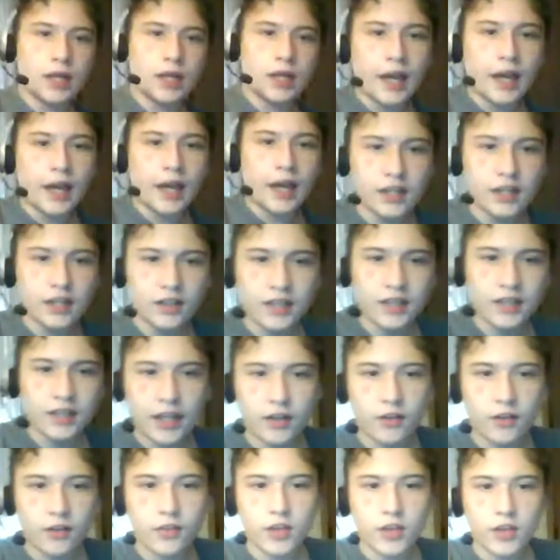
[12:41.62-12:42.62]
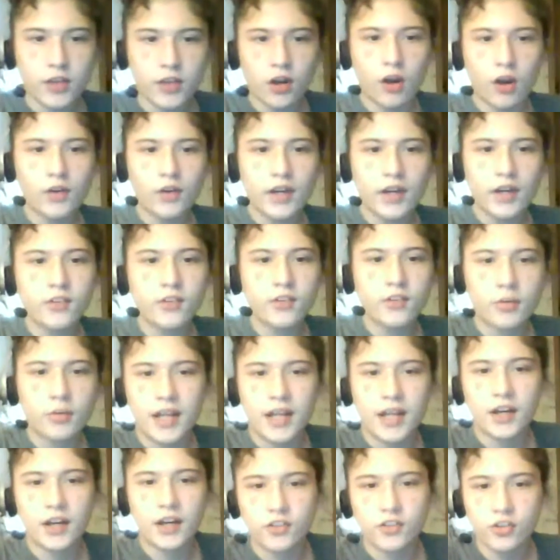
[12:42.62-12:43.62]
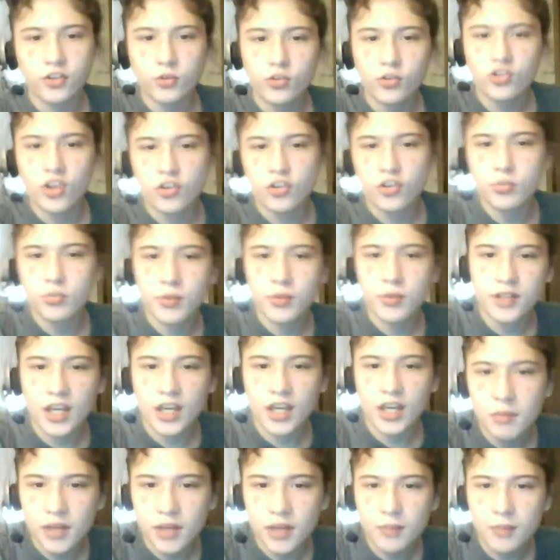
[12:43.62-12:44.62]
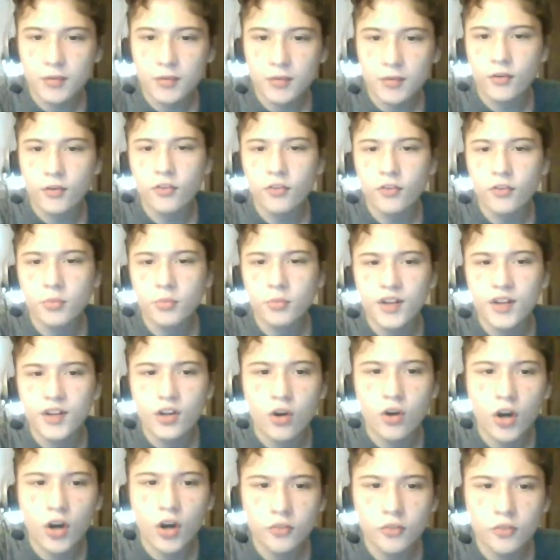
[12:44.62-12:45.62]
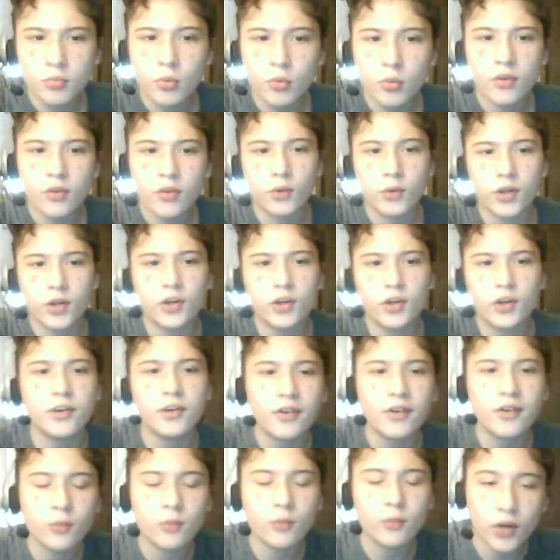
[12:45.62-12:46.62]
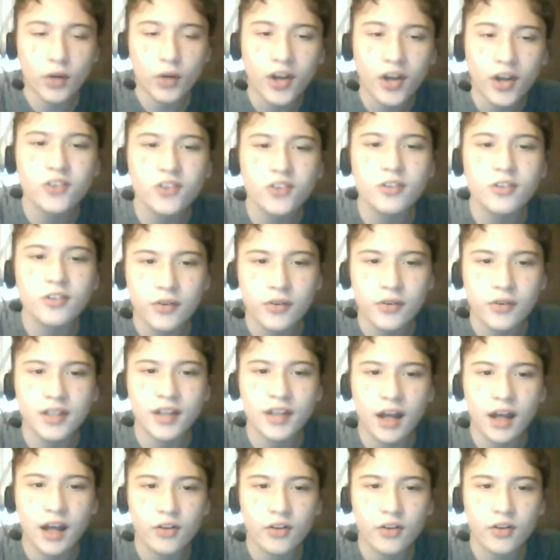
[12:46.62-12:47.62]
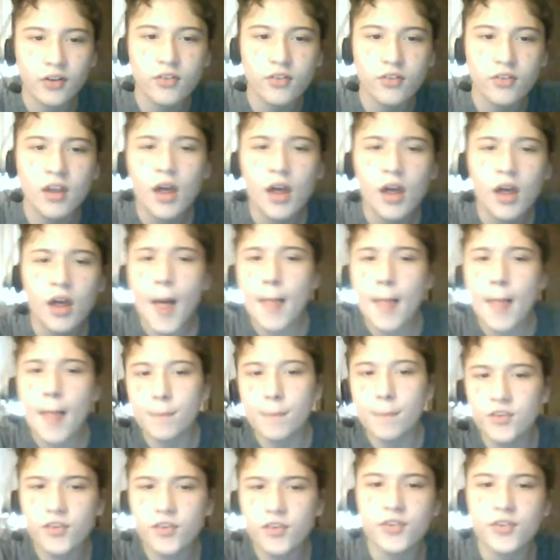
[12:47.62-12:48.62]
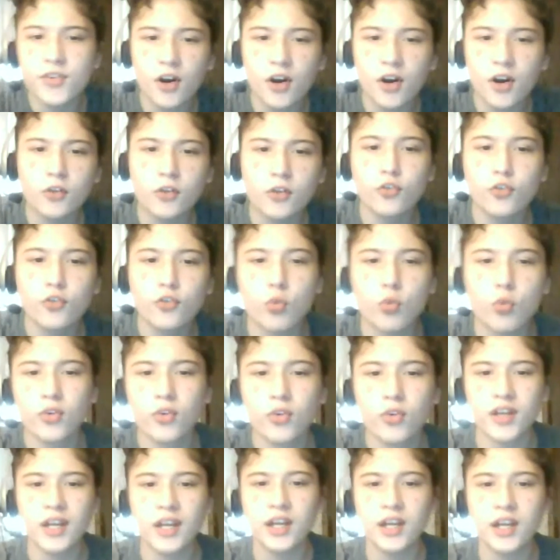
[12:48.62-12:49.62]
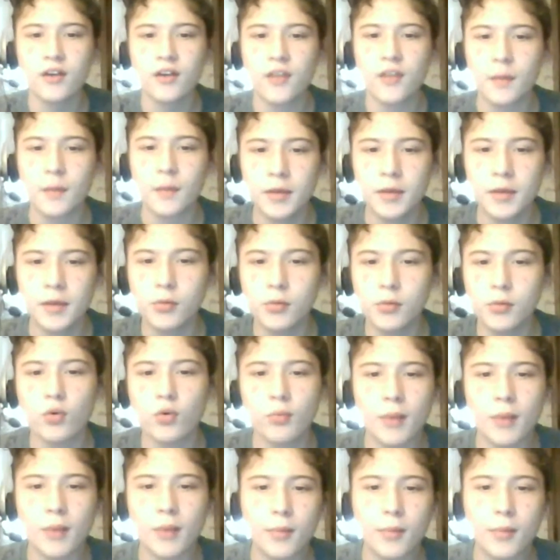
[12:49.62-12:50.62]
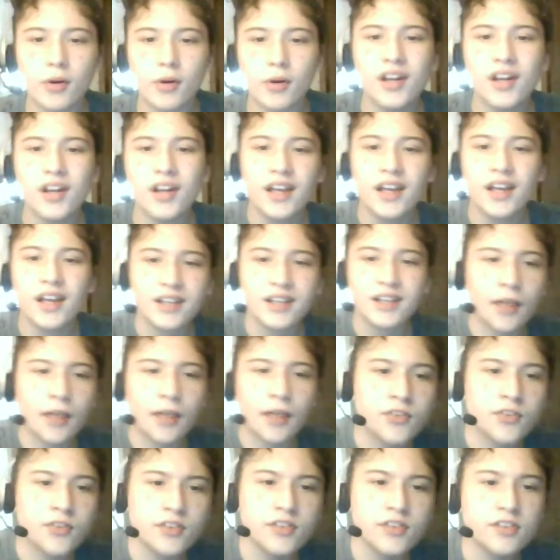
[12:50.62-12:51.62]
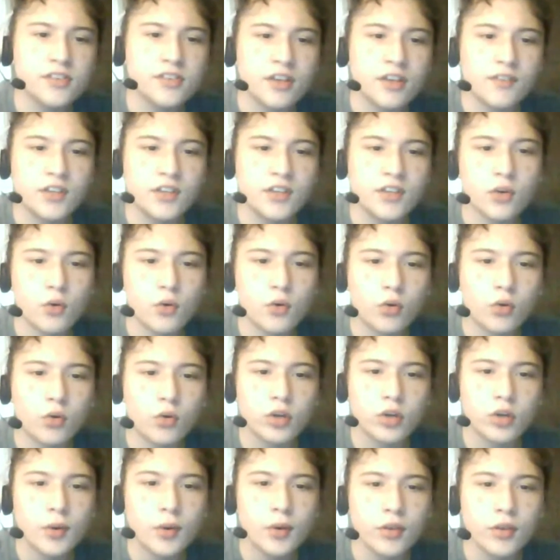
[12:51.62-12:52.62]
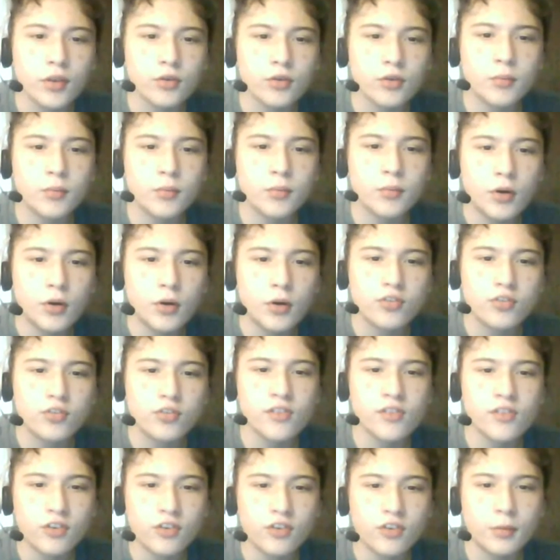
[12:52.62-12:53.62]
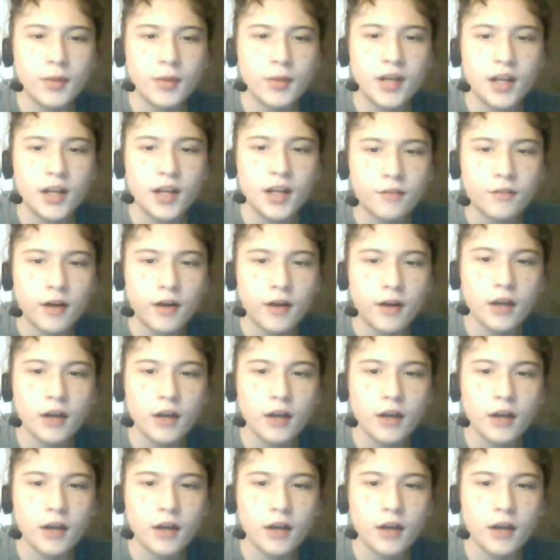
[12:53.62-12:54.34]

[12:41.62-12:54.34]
A year later, the R-rated Terminator 2 Judgment Day became the first movie to cost more than $100 million. This is the Arnold Schwarzenegger that people will remember, not the 67-year-old going through the motions in Terminator 5.